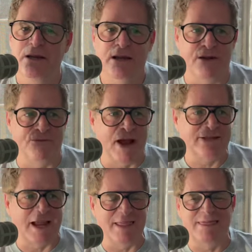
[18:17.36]
In
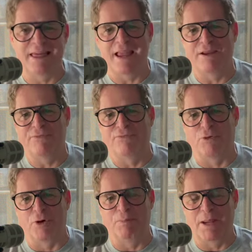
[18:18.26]
fact, I think
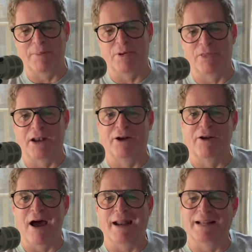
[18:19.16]
for people that are
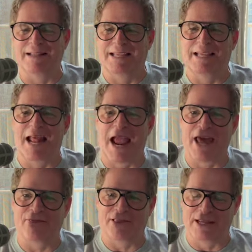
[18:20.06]
not elite
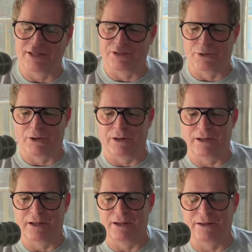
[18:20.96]
athletes, or
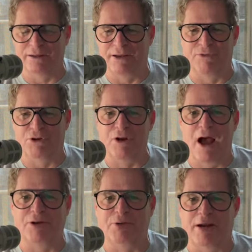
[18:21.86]
if you're
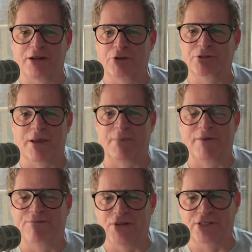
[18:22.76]
not trying to do
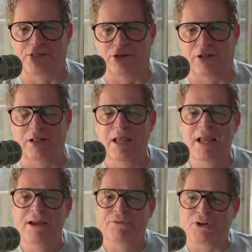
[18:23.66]
something physical,
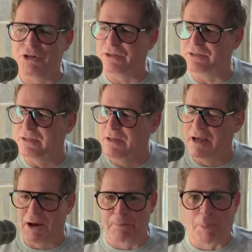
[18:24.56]
if you're just
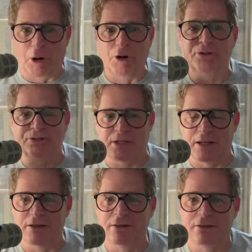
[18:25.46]
a
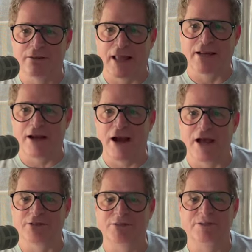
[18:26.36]
person like
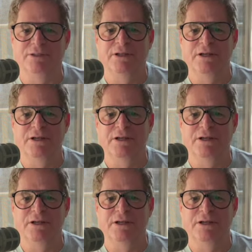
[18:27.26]
us,